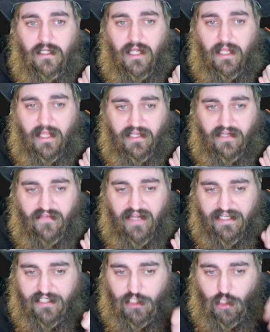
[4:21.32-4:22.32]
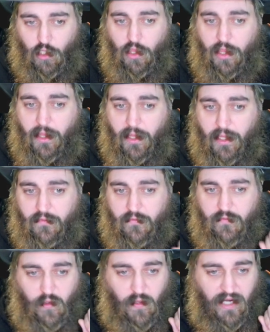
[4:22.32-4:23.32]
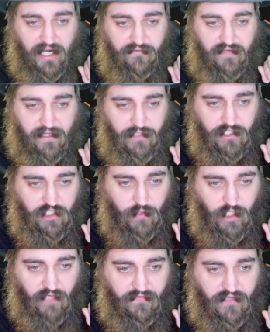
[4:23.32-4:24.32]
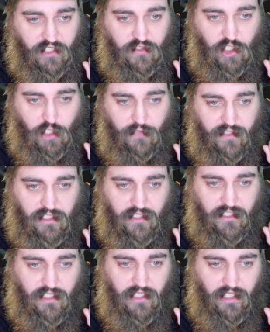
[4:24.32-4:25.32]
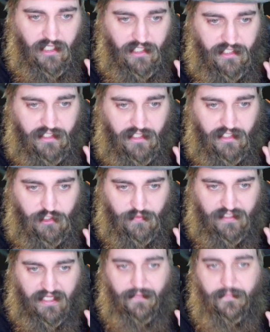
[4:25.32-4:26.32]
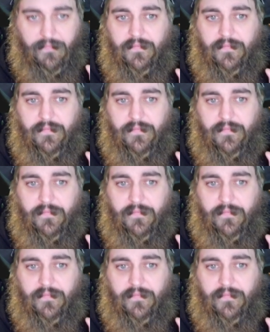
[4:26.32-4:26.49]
And then you find your required redemption. So we'll go for tutorial alert jump scare.